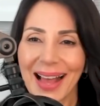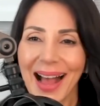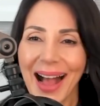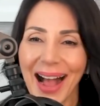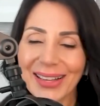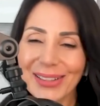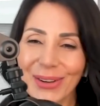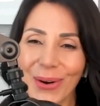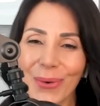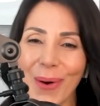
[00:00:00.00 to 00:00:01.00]
Hi,
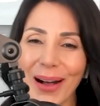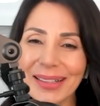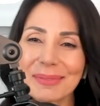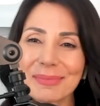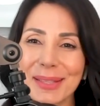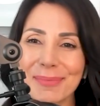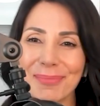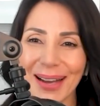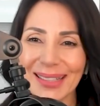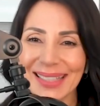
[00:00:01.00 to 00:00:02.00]
Nicole. Welcome to the
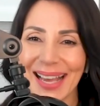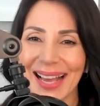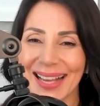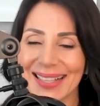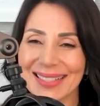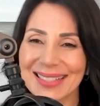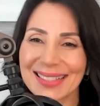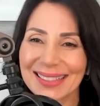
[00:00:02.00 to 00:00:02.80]
podcast.